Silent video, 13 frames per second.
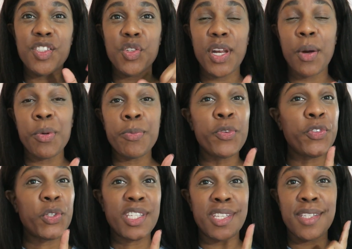So now we
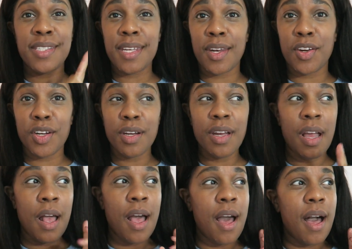moved on to dinner.
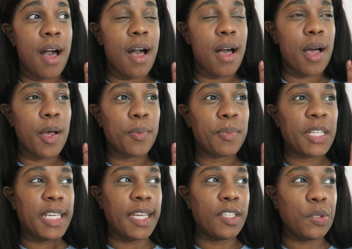Um,
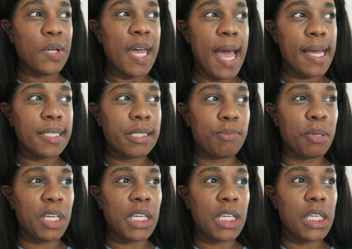Kendall has
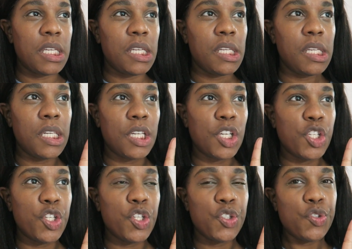been,
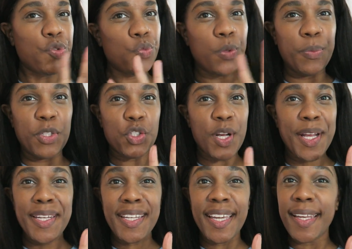we've been
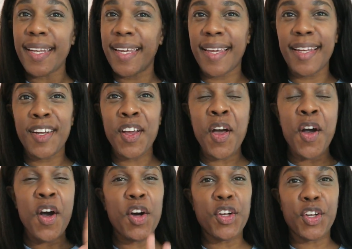trying to get in
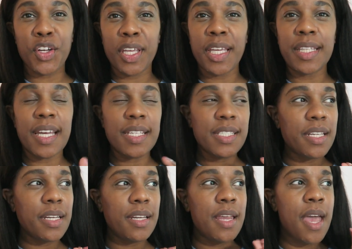a cooking
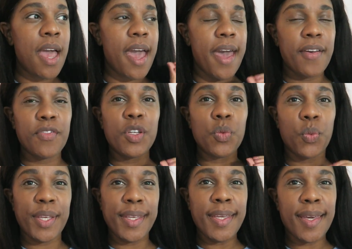lesson every
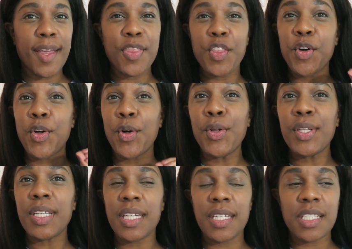week. The
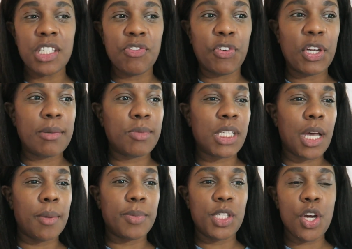goal is for him
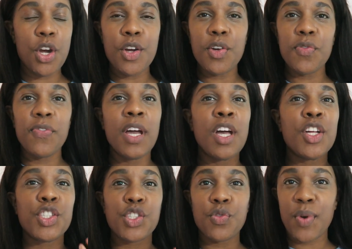to observe,
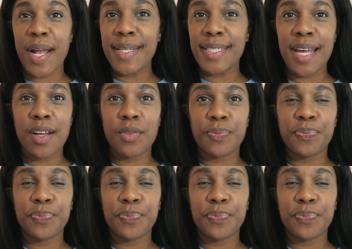to write down.